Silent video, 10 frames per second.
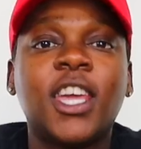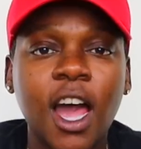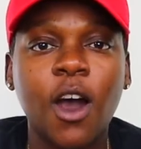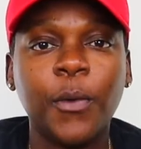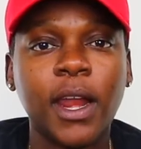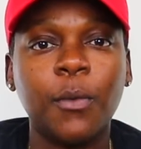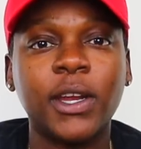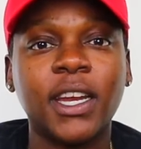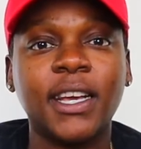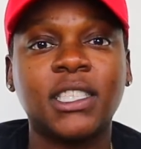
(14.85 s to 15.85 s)
Yo, what up,
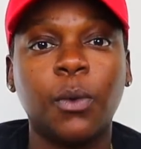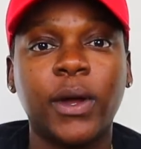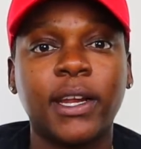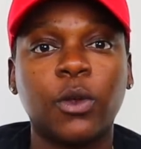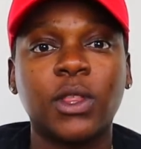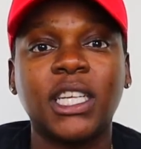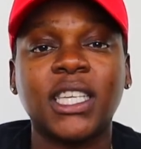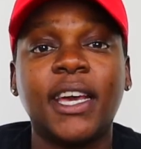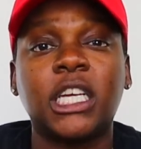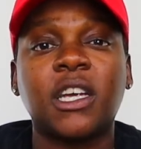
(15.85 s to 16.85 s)
what it is, and what it do? This
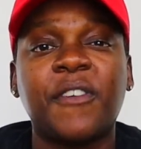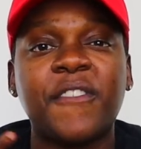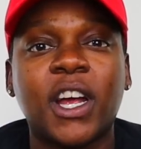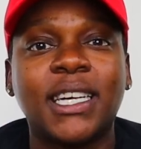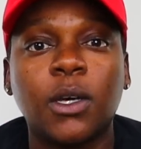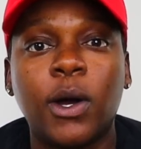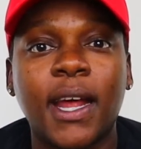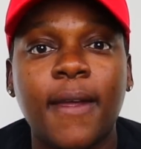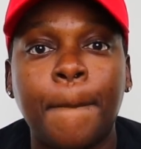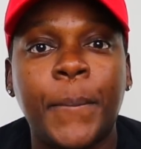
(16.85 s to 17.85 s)
is your favorite cousin, and
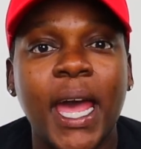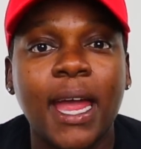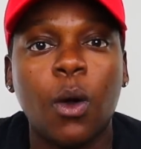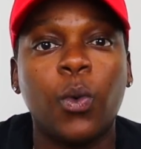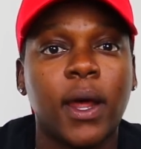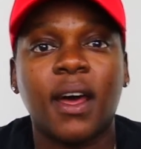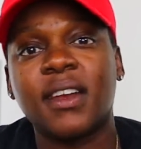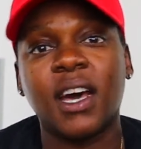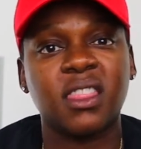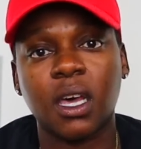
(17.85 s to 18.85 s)
I am back with
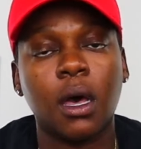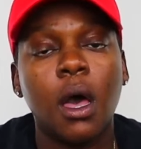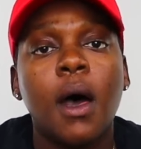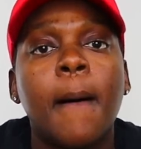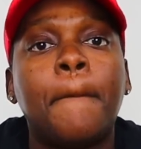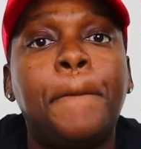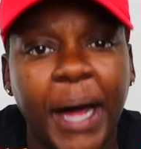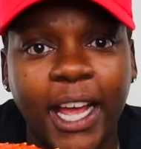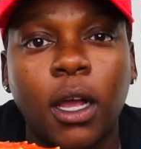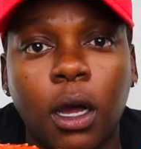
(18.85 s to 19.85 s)
another
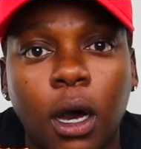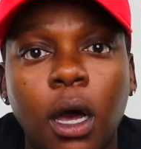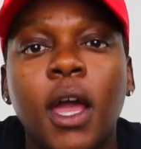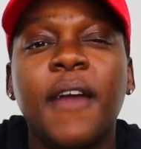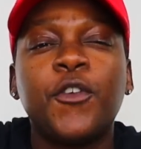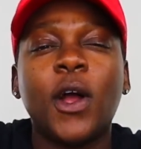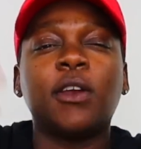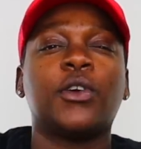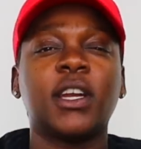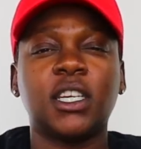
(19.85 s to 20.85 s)
Banker. If you are
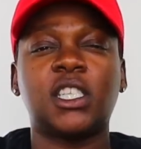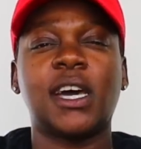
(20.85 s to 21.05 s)
new to this